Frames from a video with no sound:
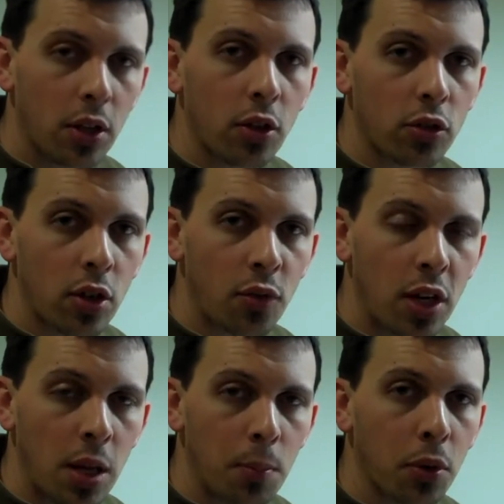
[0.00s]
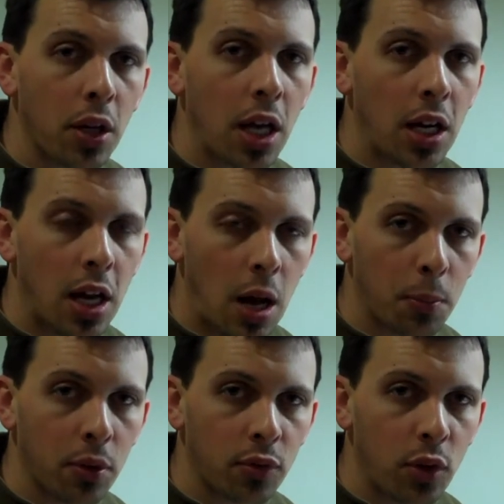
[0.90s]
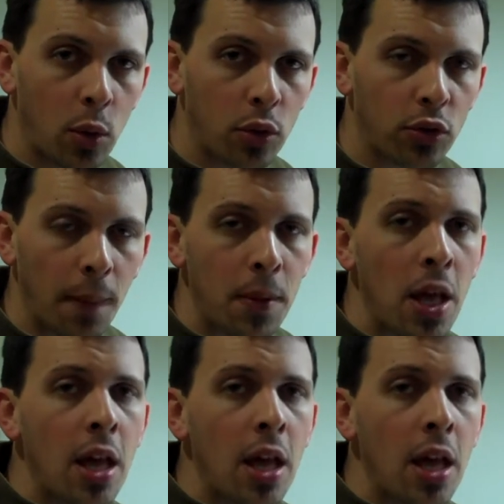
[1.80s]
there's a different input and an output frequency.